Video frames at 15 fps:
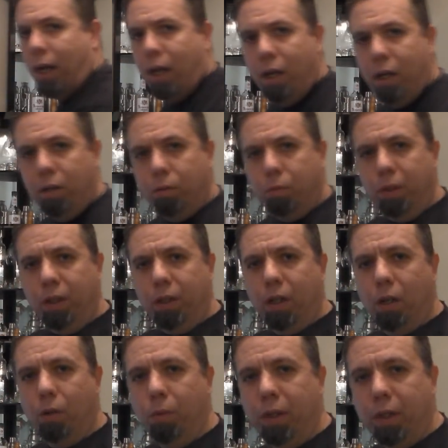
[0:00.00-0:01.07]
and we
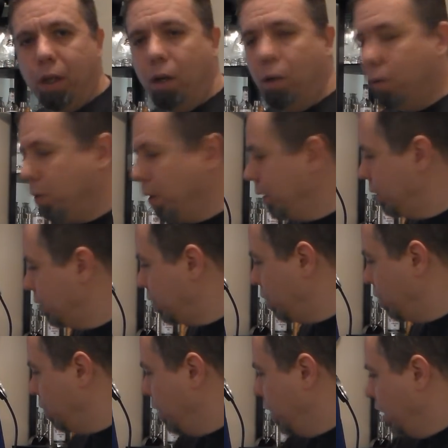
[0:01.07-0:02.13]
go. And
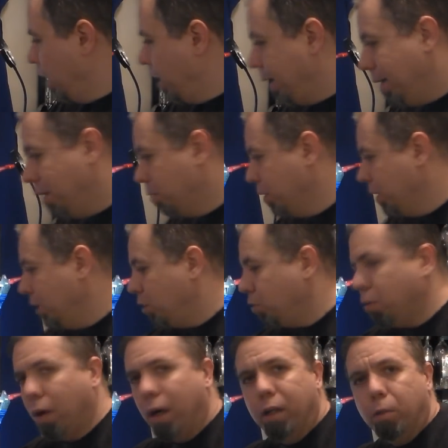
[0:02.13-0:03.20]
so I really
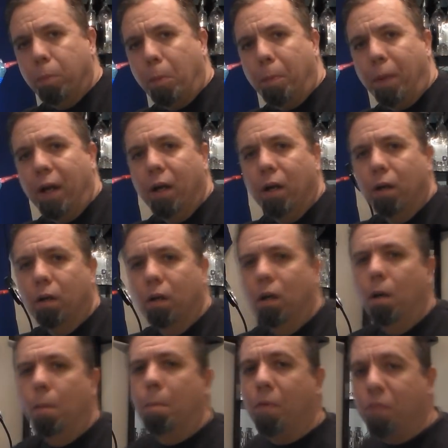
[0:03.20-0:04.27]
try to
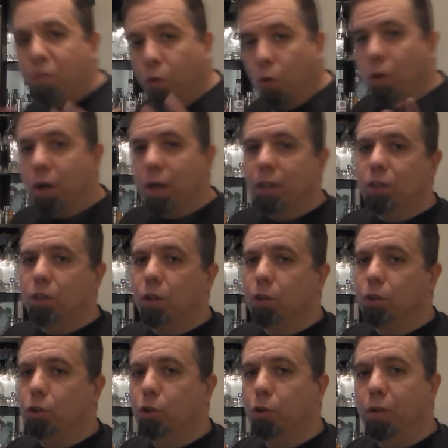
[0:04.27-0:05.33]
prepare before I
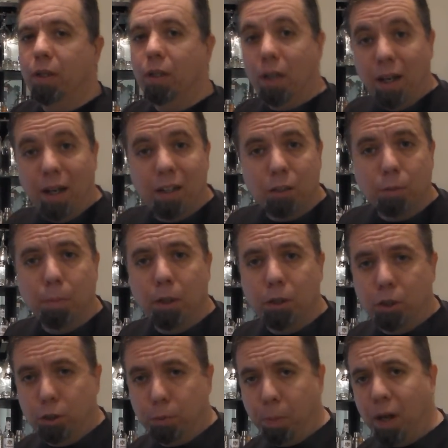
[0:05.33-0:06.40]
start shooting as
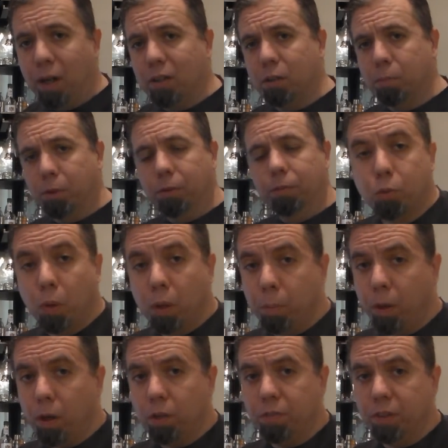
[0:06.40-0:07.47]
much as possible. There's
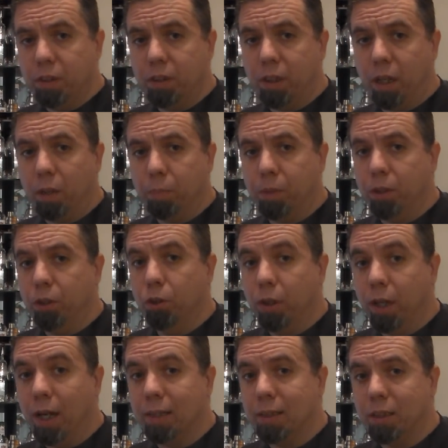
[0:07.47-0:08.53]
one part of the setup that
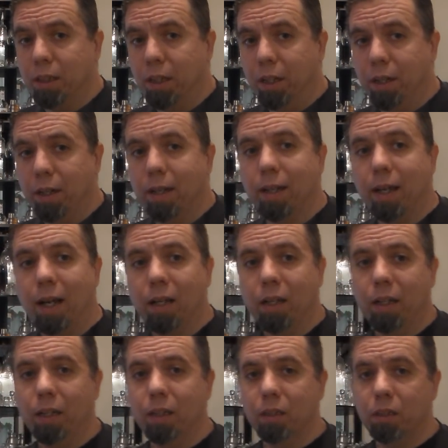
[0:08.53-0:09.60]
you're not seeing, and
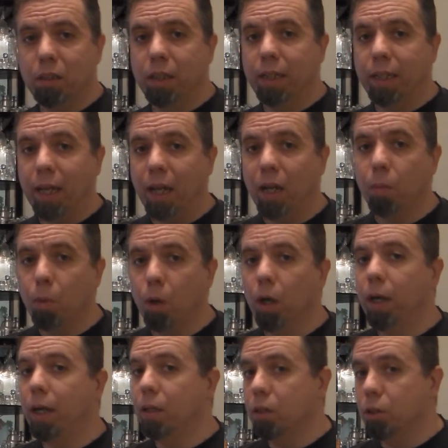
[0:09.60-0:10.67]
that is the
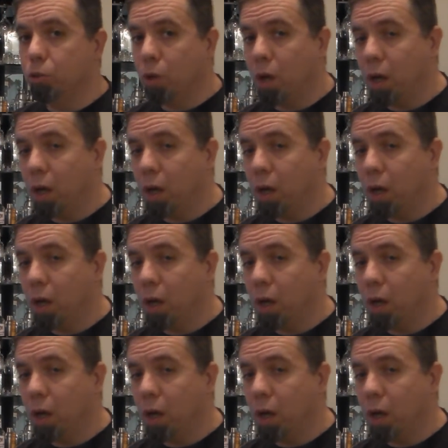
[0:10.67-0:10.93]
camera and the